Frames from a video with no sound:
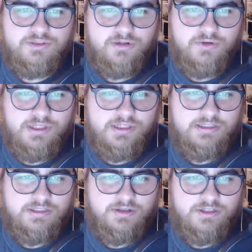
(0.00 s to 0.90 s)
So it
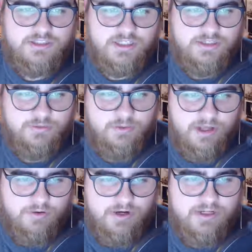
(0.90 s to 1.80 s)
looks like you're
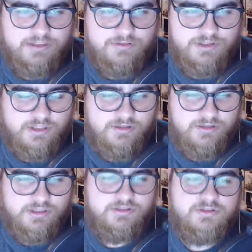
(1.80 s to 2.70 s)
playing right next to each other,
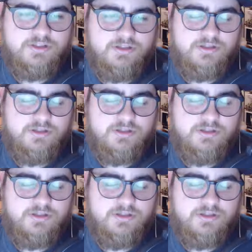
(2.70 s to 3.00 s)
essentially.